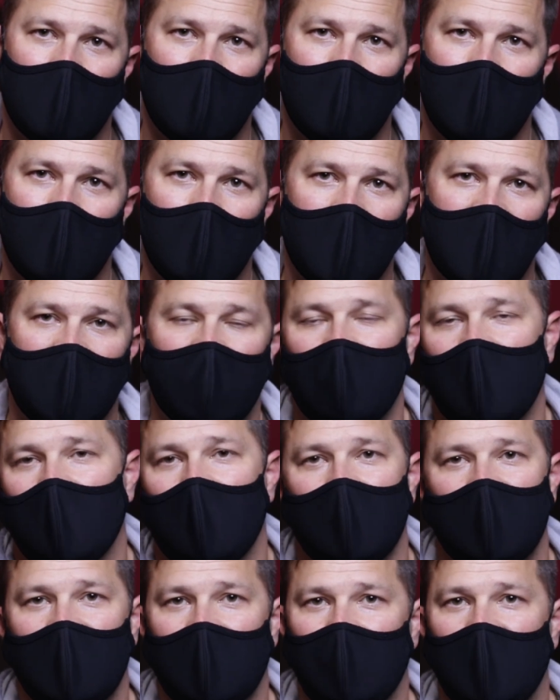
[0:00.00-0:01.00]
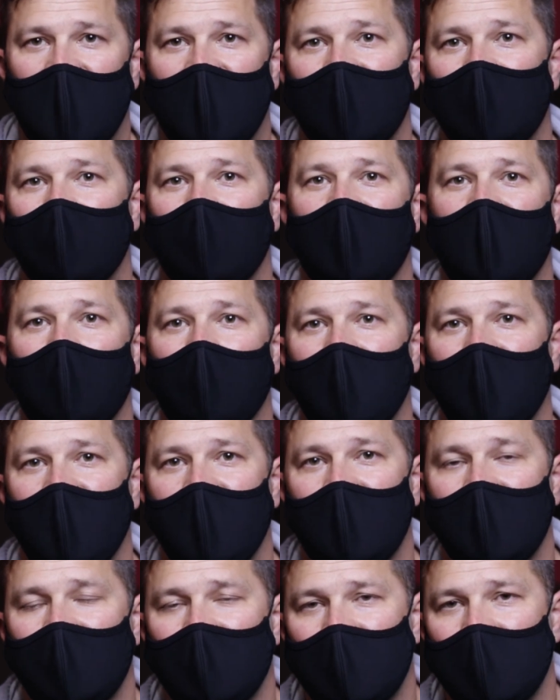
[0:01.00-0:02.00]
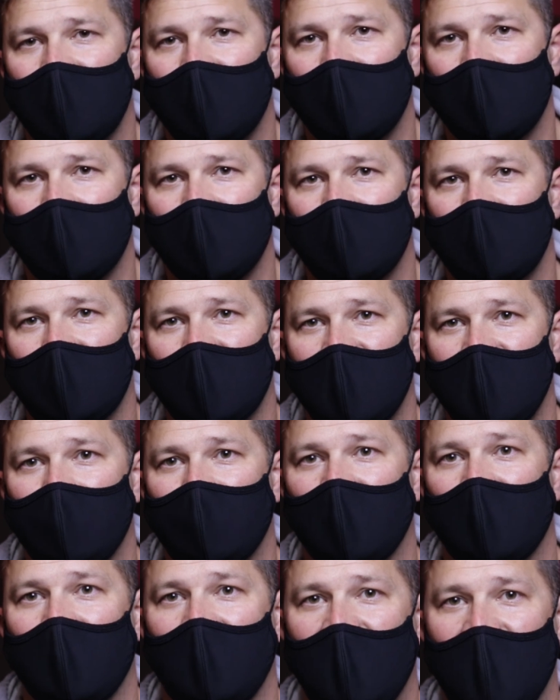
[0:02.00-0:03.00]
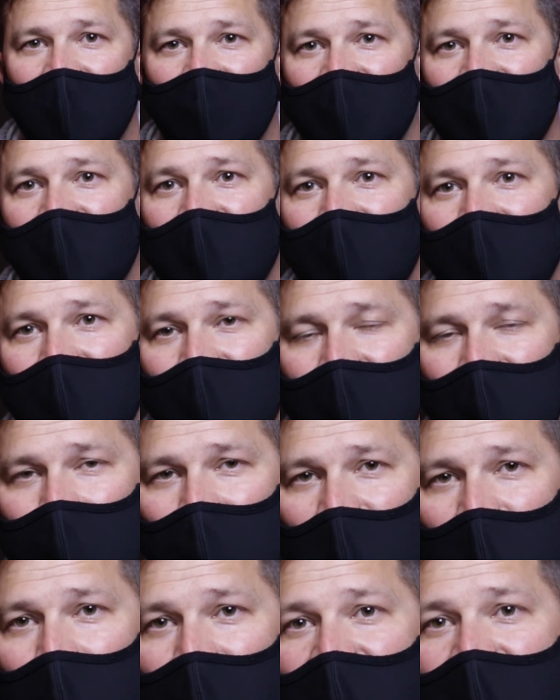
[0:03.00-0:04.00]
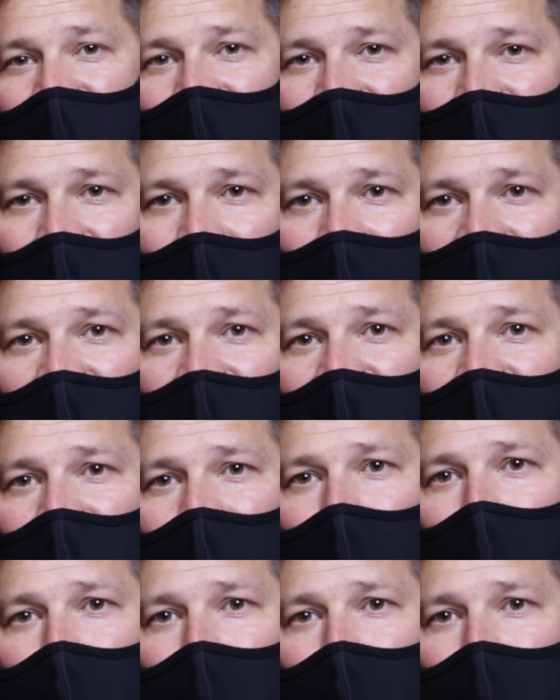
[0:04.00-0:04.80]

whatever other supplies that were needed to keep her alive at that time. I hope it doesn't come to that.